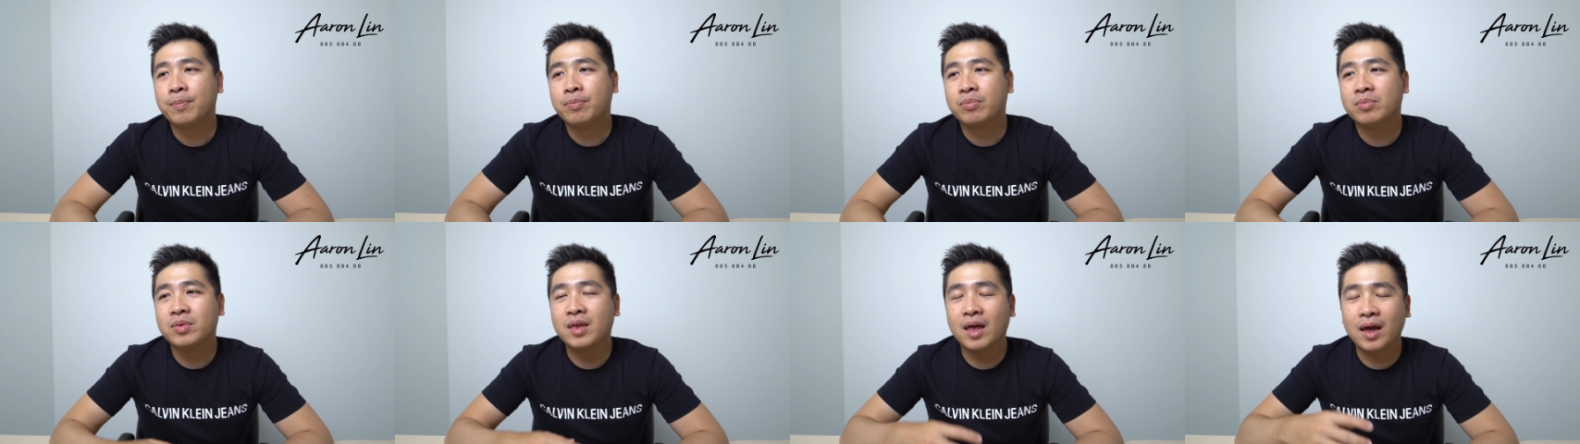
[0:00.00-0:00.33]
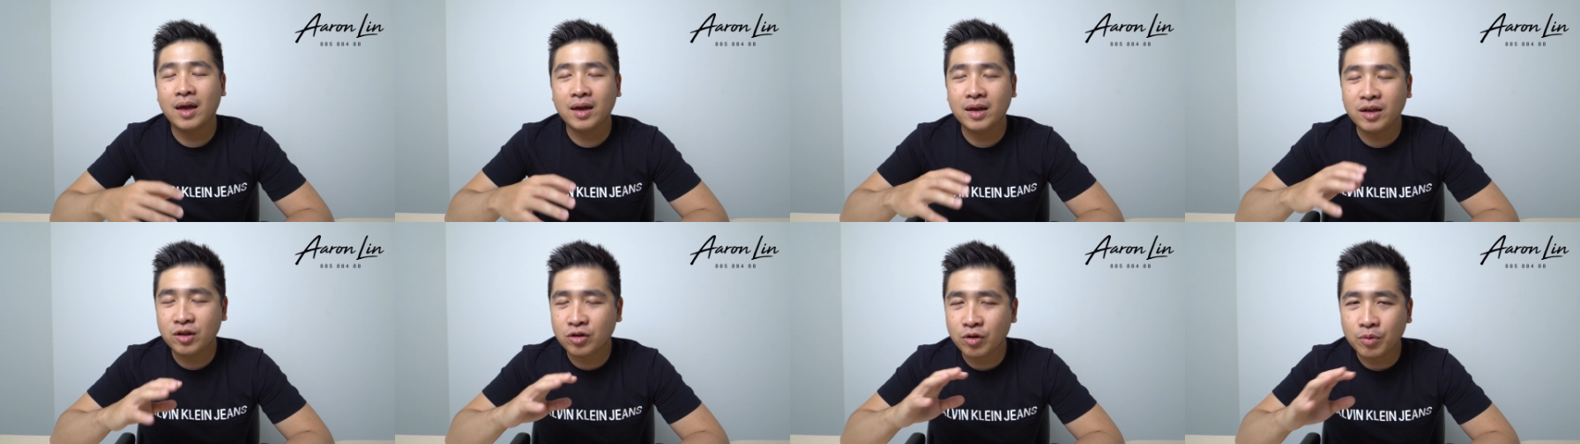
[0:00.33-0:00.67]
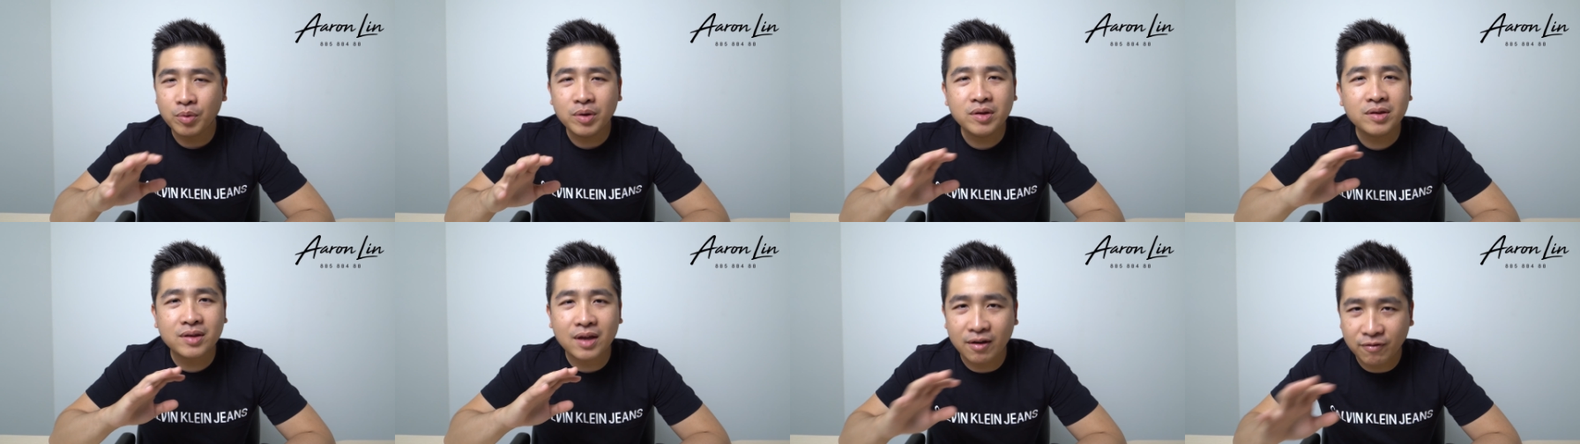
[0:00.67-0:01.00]
that it's
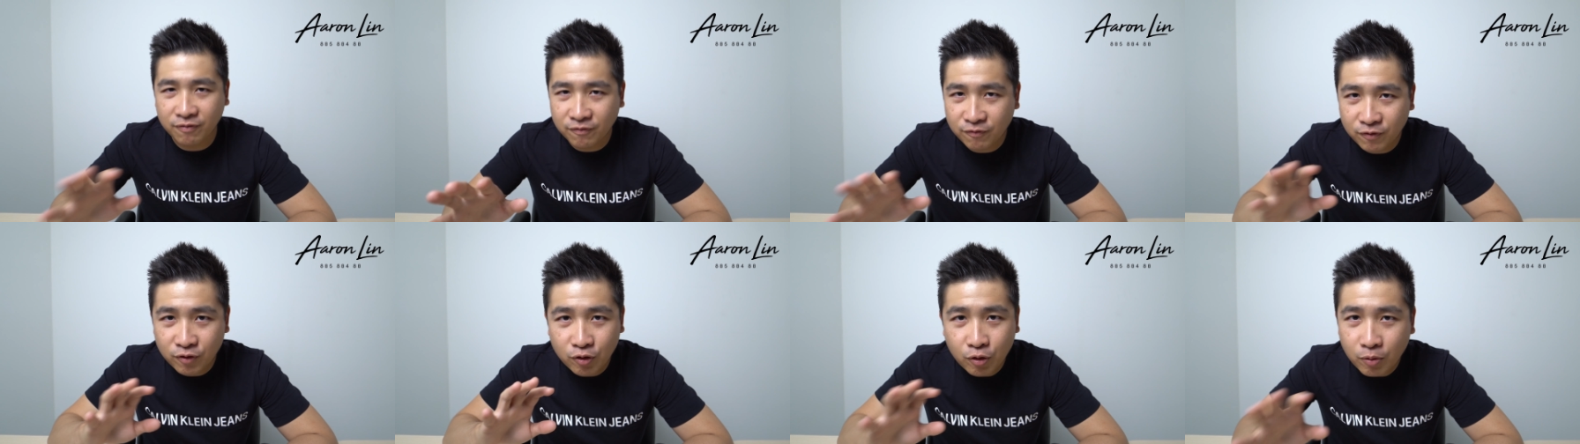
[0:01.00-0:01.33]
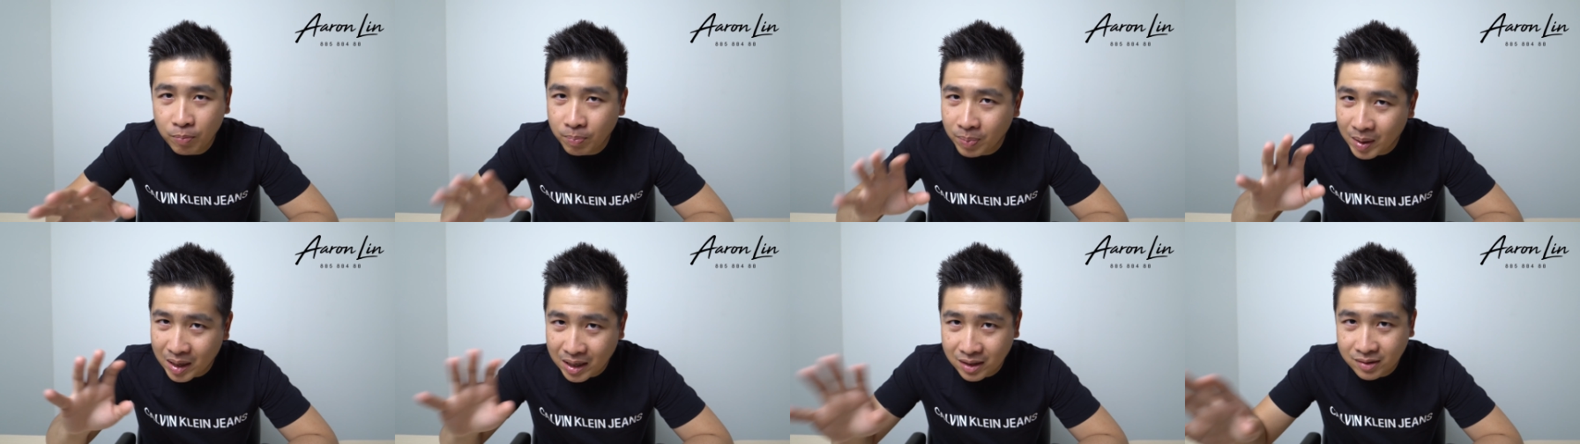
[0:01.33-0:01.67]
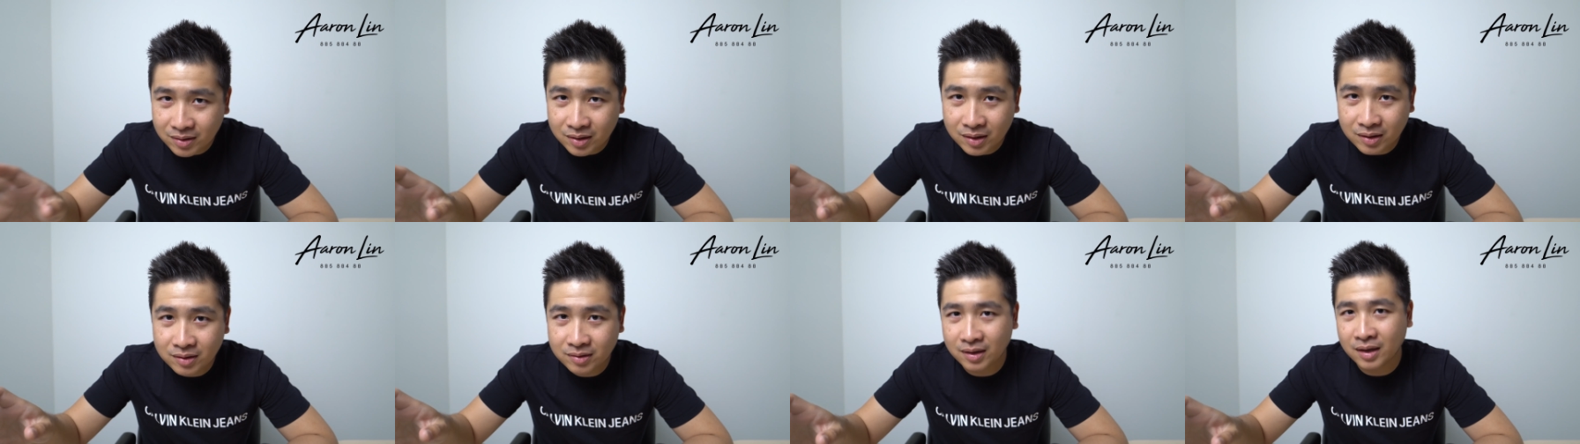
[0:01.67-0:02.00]
always that few
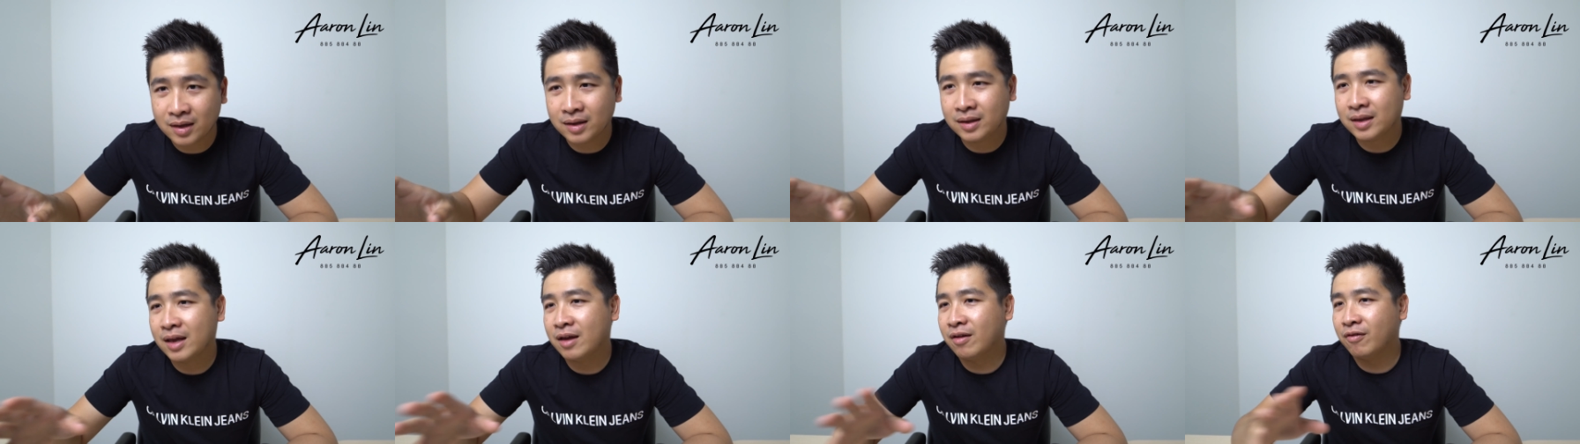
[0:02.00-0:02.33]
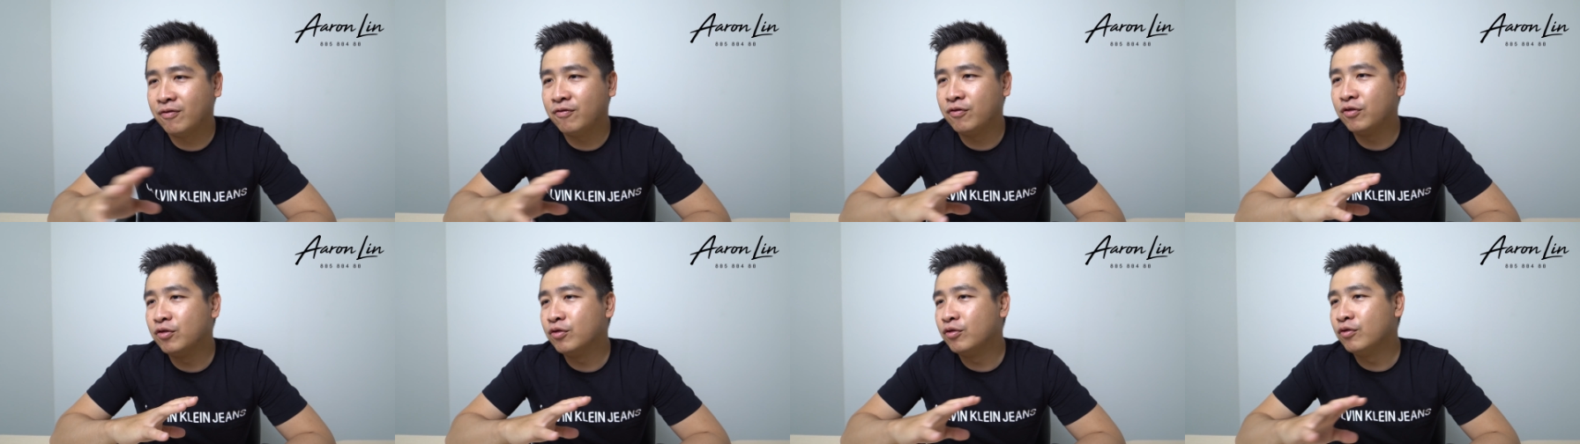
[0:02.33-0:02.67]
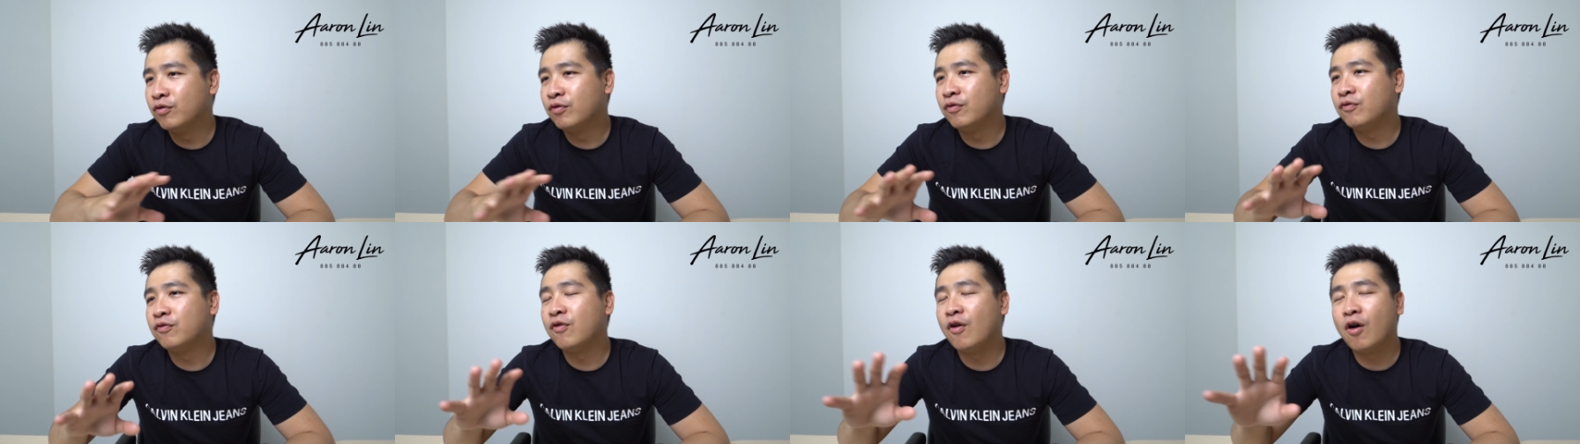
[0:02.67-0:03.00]
places and that few
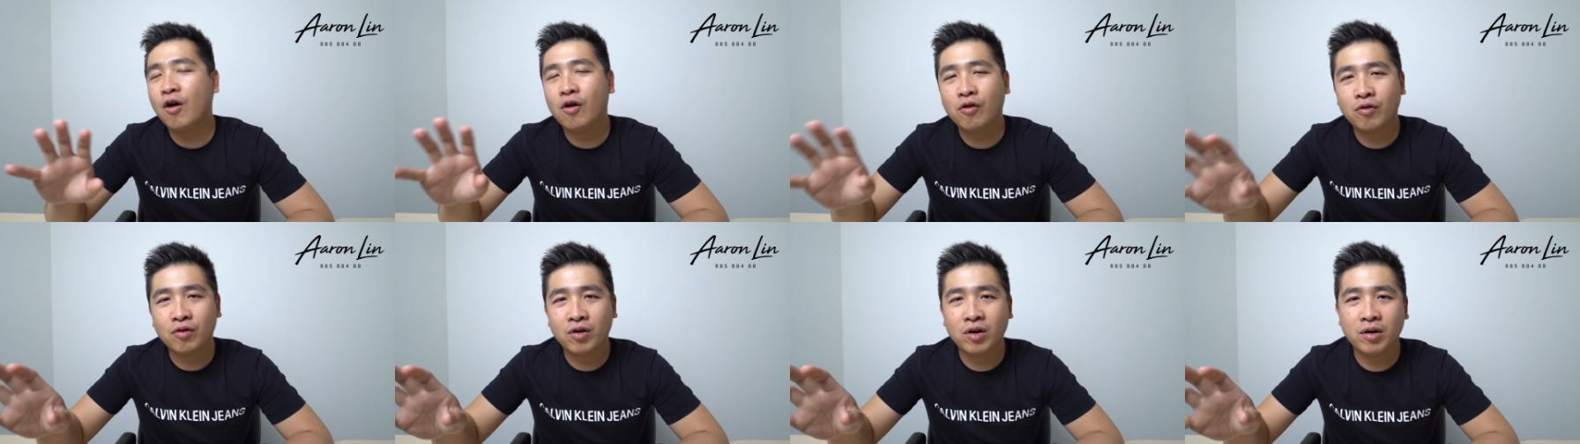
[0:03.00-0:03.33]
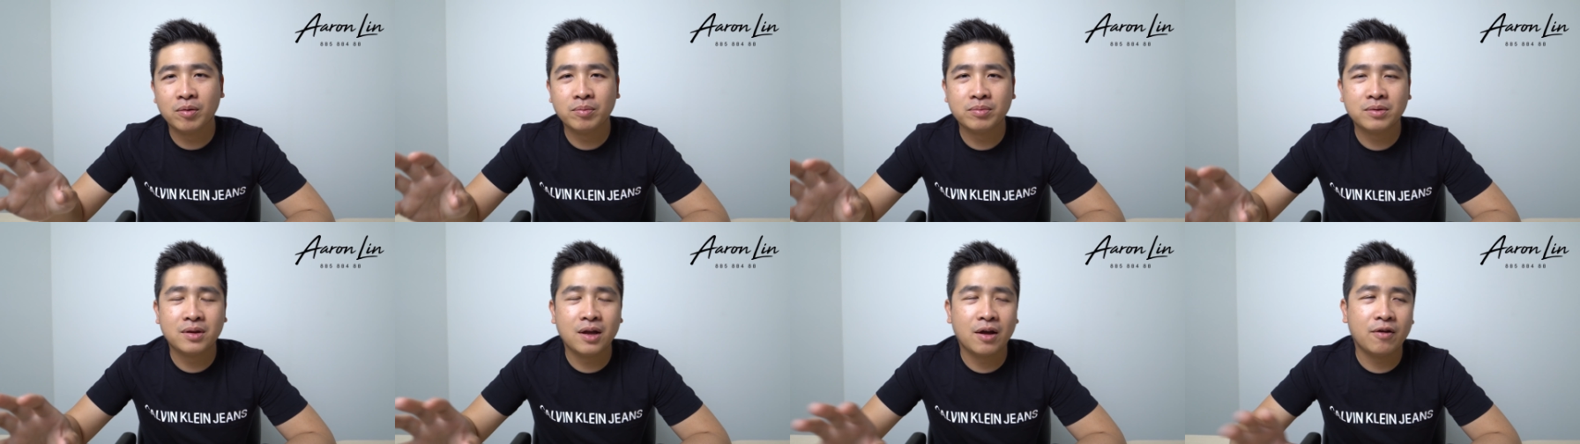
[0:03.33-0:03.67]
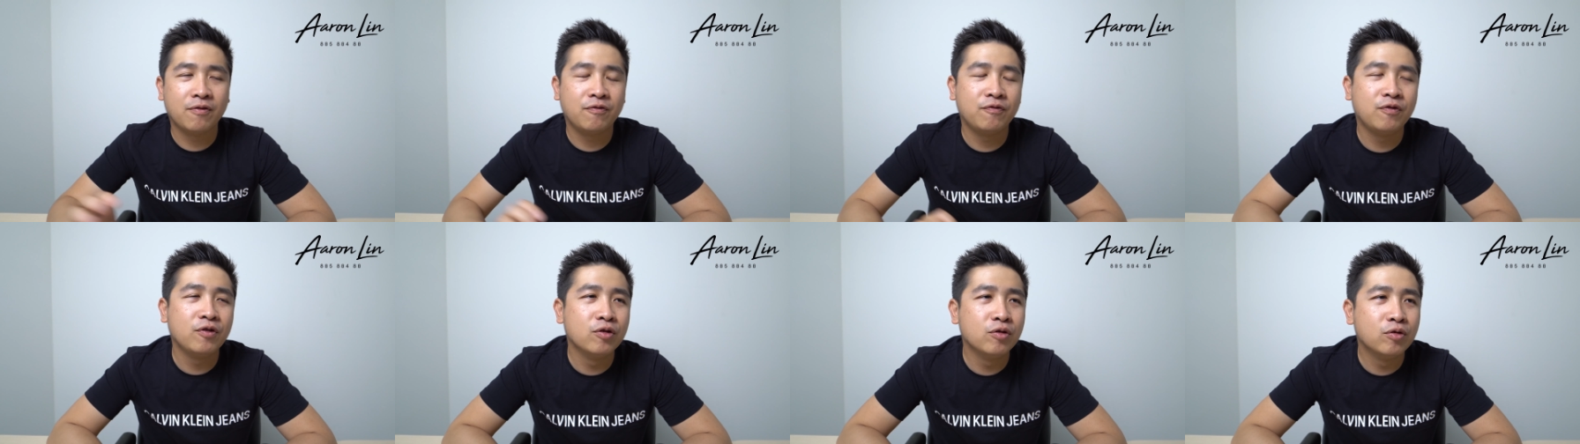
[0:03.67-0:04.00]
forums, that
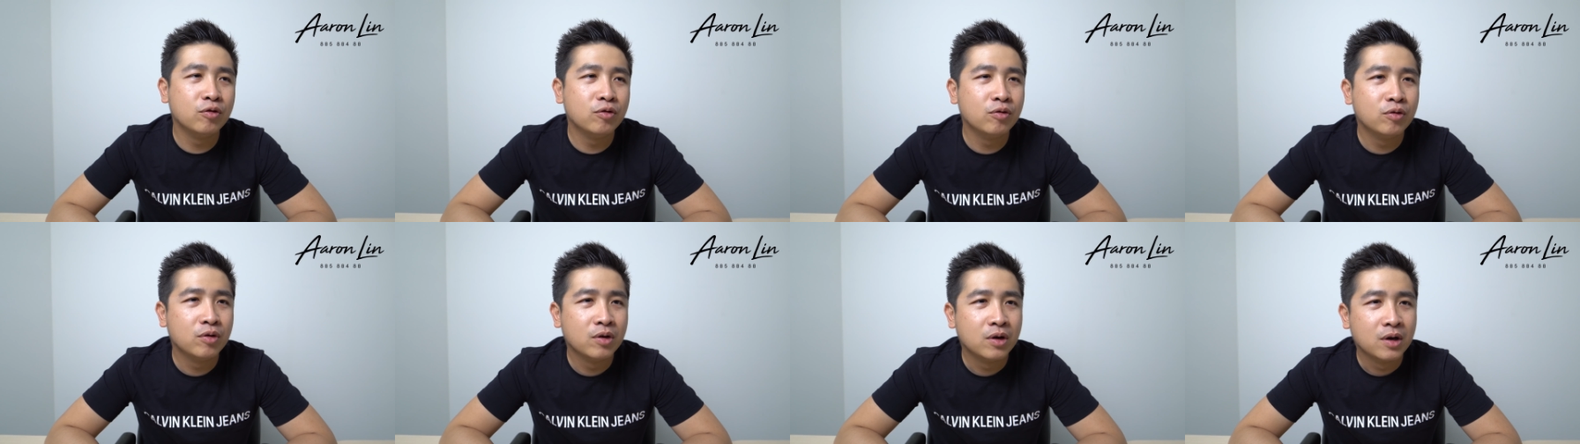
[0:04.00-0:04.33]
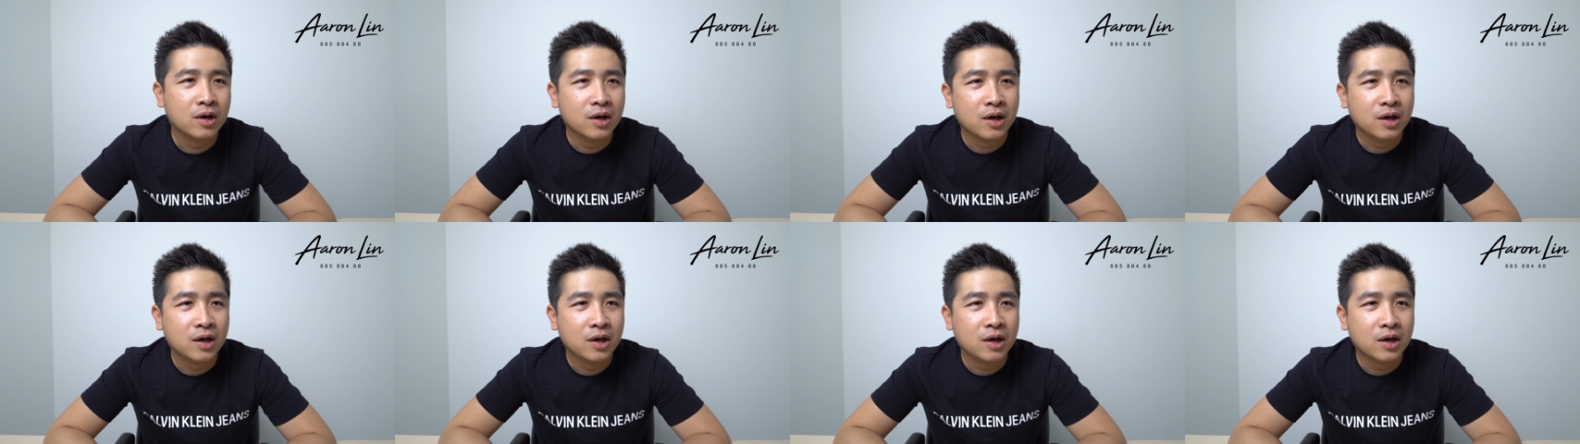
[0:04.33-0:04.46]
few